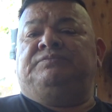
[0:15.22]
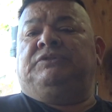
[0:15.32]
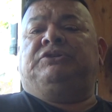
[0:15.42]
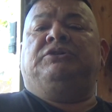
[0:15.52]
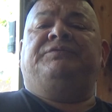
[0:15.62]

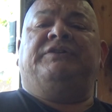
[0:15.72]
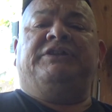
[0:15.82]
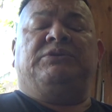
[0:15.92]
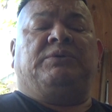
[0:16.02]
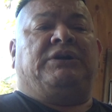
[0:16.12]
good
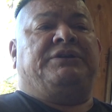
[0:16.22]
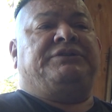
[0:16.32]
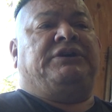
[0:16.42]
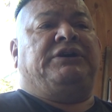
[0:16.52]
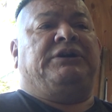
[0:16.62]
video on
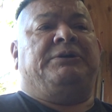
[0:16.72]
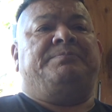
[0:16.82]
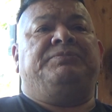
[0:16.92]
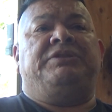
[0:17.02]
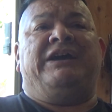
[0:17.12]

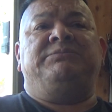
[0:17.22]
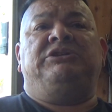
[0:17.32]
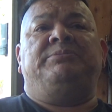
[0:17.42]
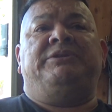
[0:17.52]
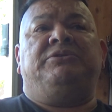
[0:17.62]

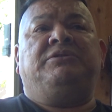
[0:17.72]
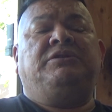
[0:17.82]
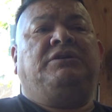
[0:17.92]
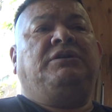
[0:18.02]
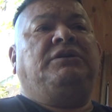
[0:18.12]
9mm,
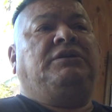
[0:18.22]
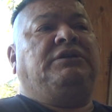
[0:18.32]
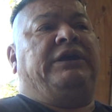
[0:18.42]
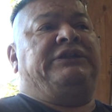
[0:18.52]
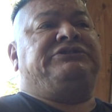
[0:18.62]

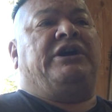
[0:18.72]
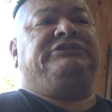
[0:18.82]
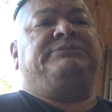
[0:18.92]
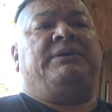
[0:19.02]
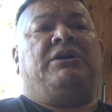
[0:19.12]
and he
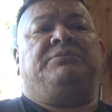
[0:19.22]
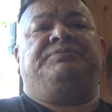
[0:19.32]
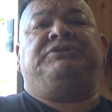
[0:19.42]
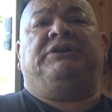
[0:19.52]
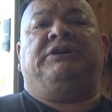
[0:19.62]
talks
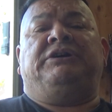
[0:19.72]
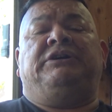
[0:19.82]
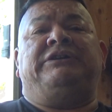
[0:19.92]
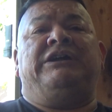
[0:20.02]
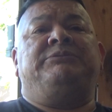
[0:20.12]
about
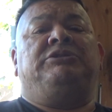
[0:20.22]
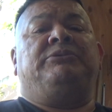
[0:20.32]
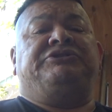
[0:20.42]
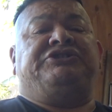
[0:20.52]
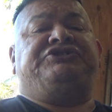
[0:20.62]

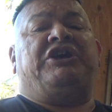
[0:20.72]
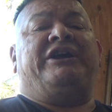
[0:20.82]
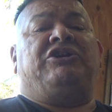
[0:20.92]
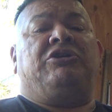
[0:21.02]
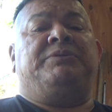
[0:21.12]
9mm as a
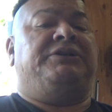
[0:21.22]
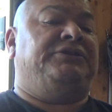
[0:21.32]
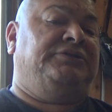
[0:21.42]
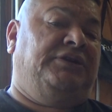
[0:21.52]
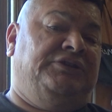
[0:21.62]
sidearm
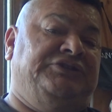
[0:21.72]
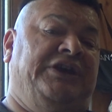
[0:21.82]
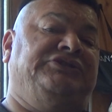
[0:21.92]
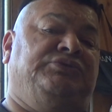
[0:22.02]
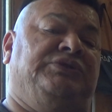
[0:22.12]
in
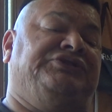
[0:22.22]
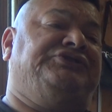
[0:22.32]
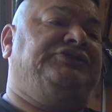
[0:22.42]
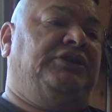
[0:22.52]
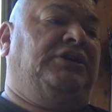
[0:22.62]
dangerous